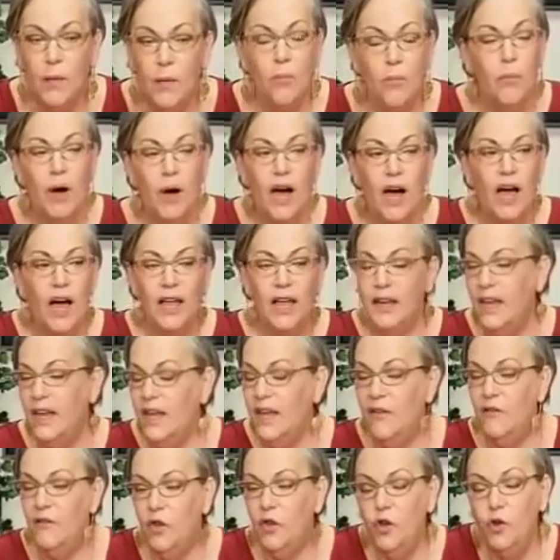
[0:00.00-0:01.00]
But
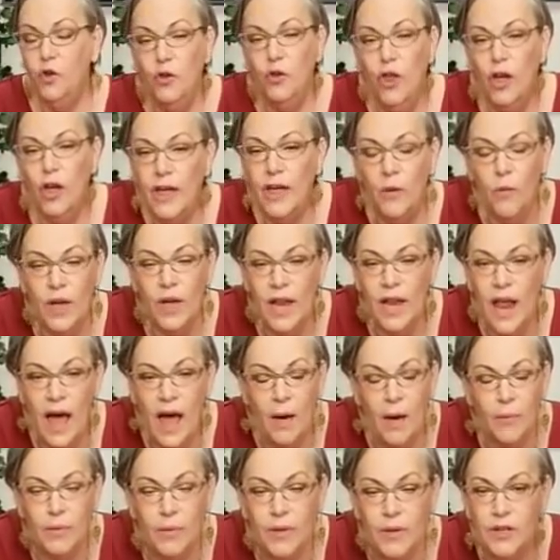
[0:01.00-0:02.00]
if you look at what
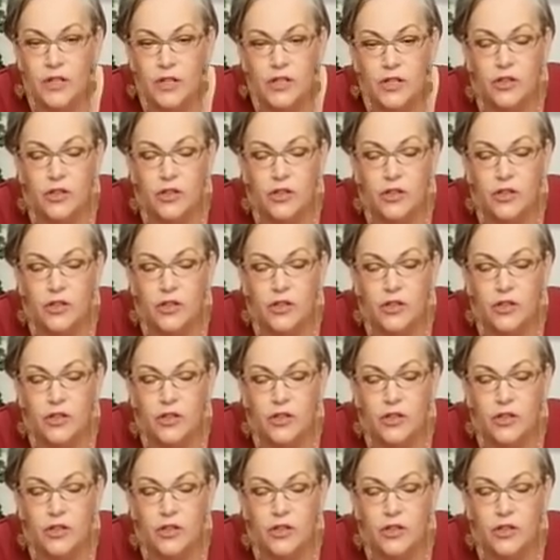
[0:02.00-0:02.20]
happened in